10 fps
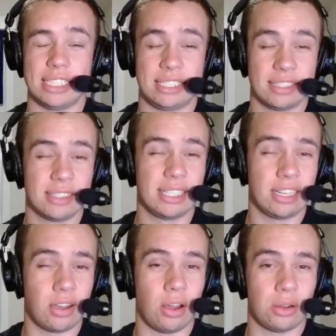I still
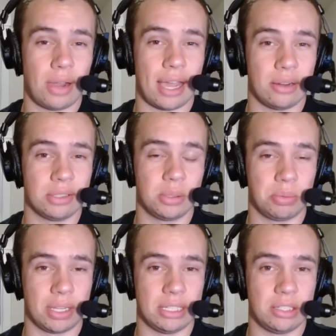think Colorado is a
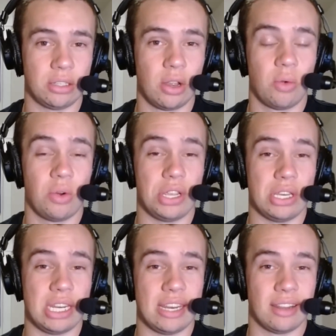place where
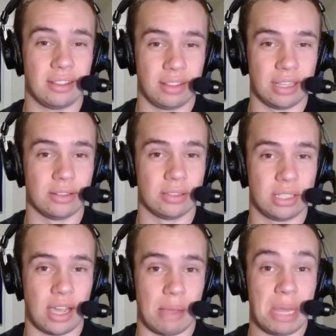you need a little
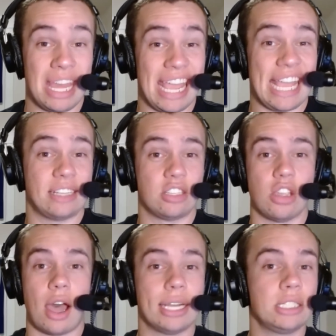time. It's
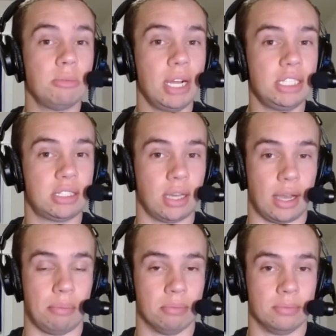not as much
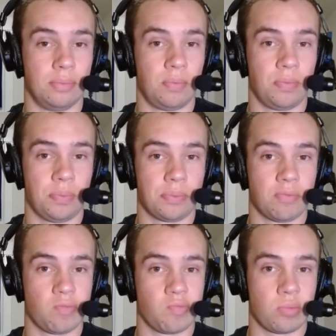time.
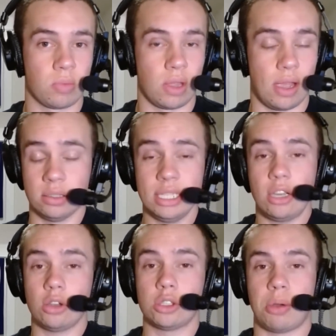I don't
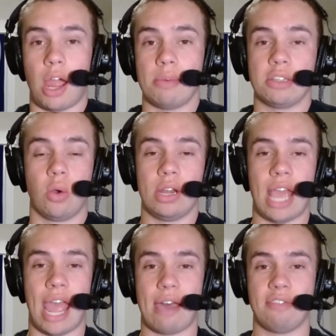think Coach Prime is
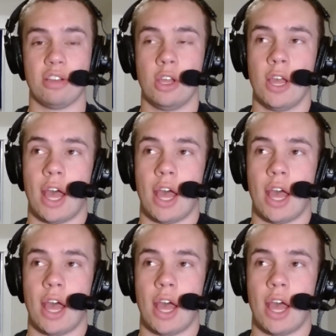going to have